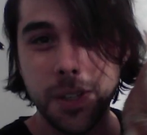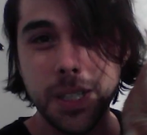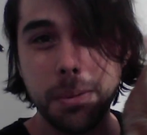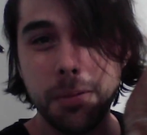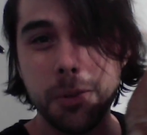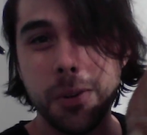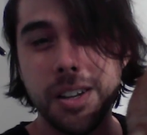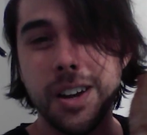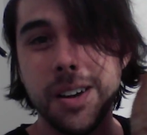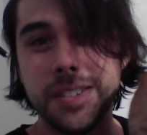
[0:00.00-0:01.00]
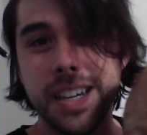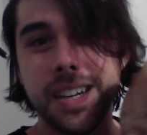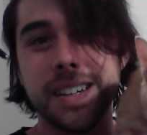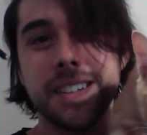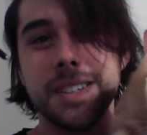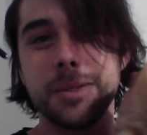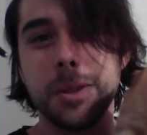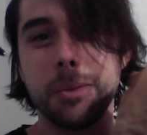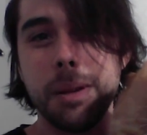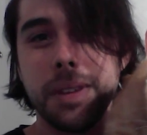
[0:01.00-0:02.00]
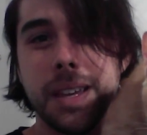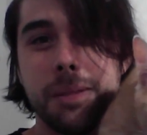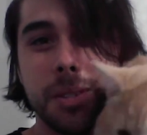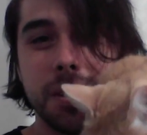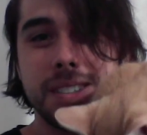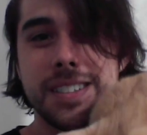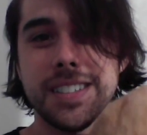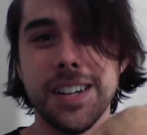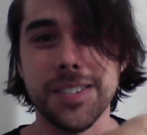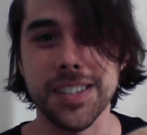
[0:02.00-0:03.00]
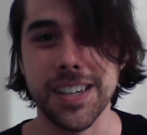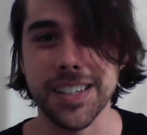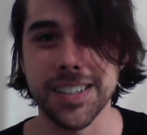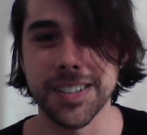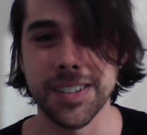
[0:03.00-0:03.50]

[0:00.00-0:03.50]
What's up everyone, Awe of Tech. This is what the webcam looks and sounds like.